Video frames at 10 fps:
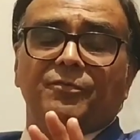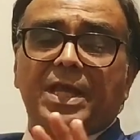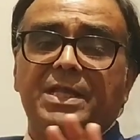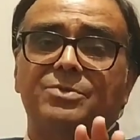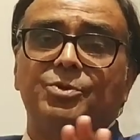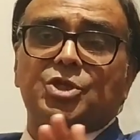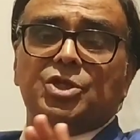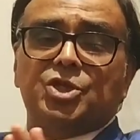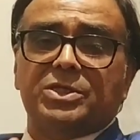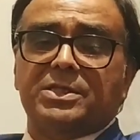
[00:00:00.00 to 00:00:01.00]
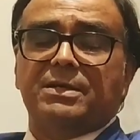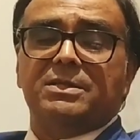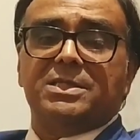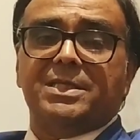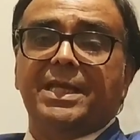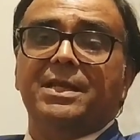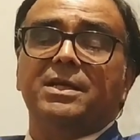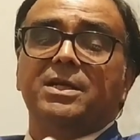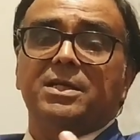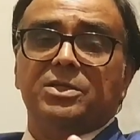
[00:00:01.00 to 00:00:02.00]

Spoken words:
veins which are just under the skin,